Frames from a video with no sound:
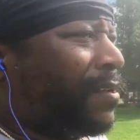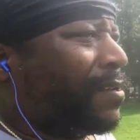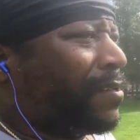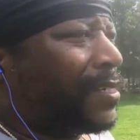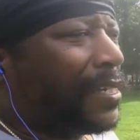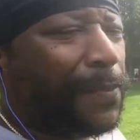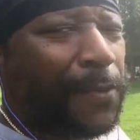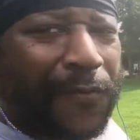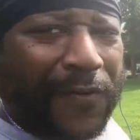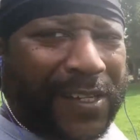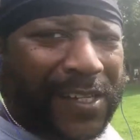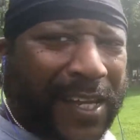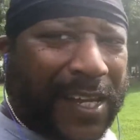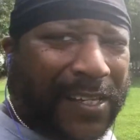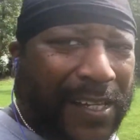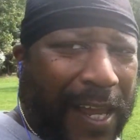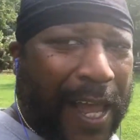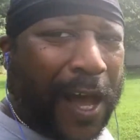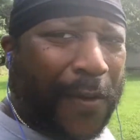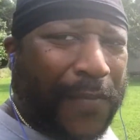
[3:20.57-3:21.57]
Semen
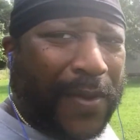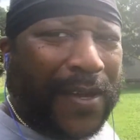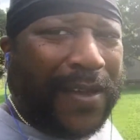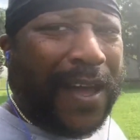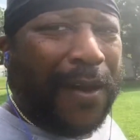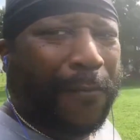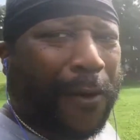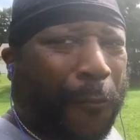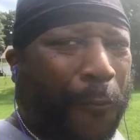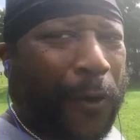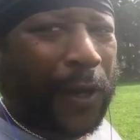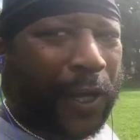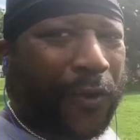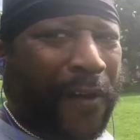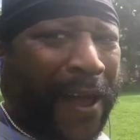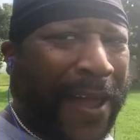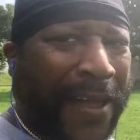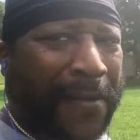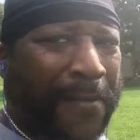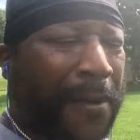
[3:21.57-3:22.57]
retention helped me come up with
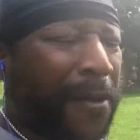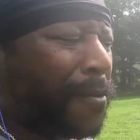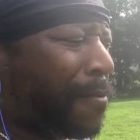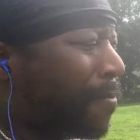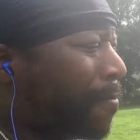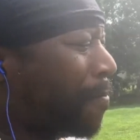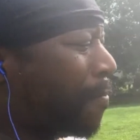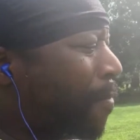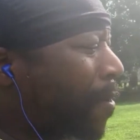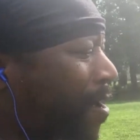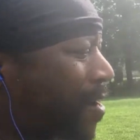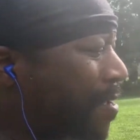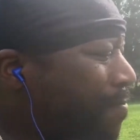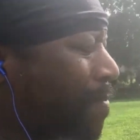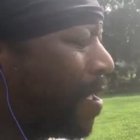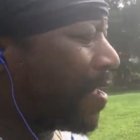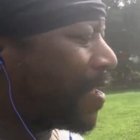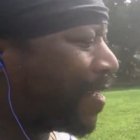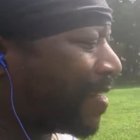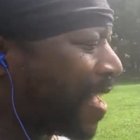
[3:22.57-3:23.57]
great
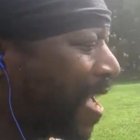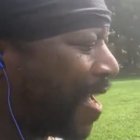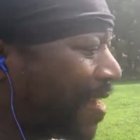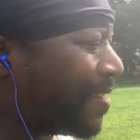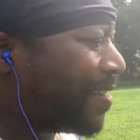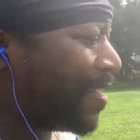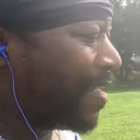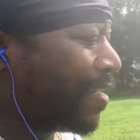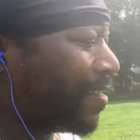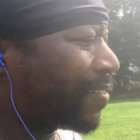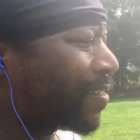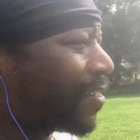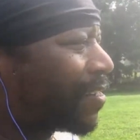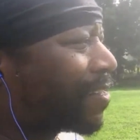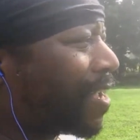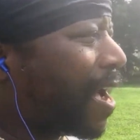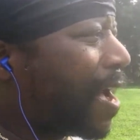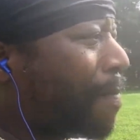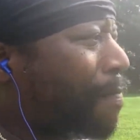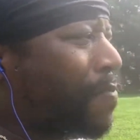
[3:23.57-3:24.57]
money-making ideas to
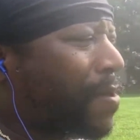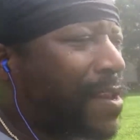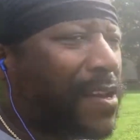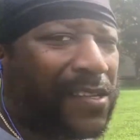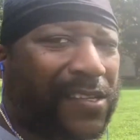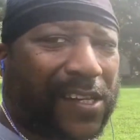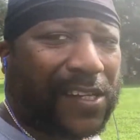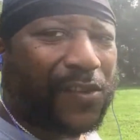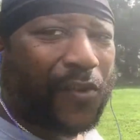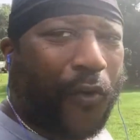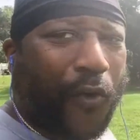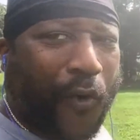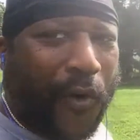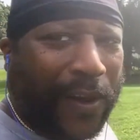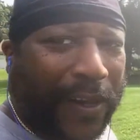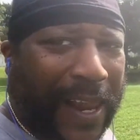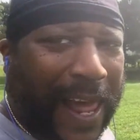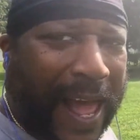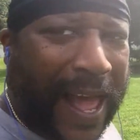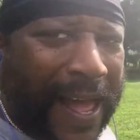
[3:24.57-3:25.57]
start businesses
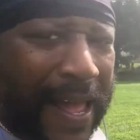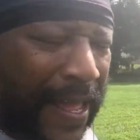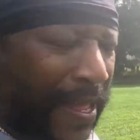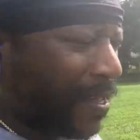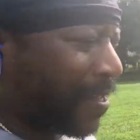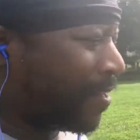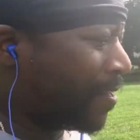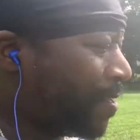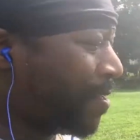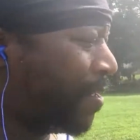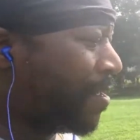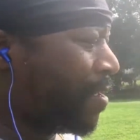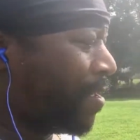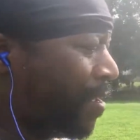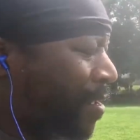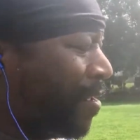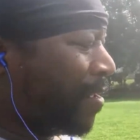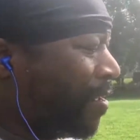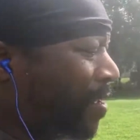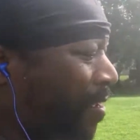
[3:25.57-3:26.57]
online.
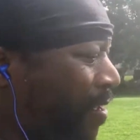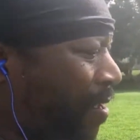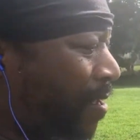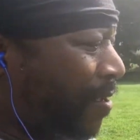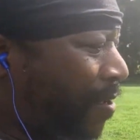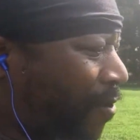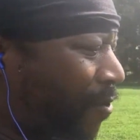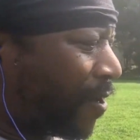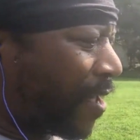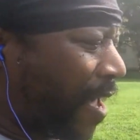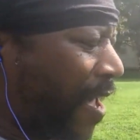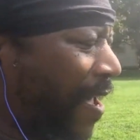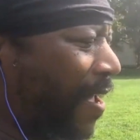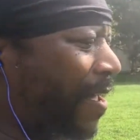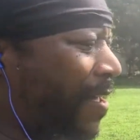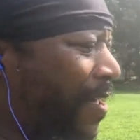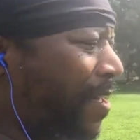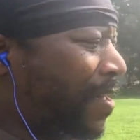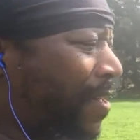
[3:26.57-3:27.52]
Okay?